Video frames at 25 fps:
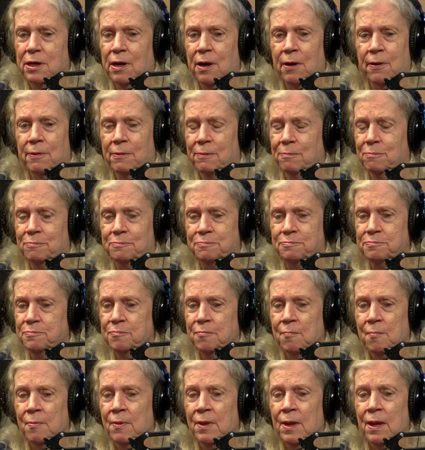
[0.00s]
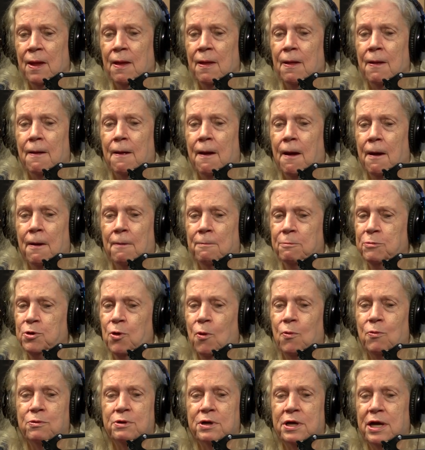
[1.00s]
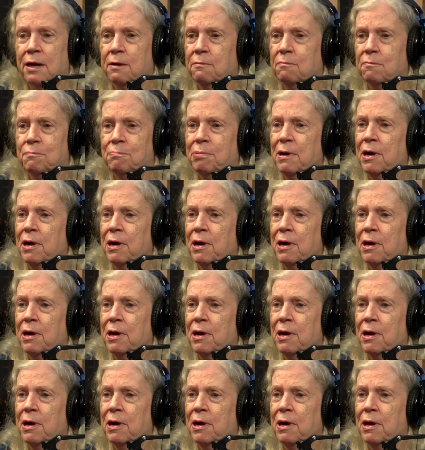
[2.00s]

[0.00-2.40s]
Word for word: Um, um, don't get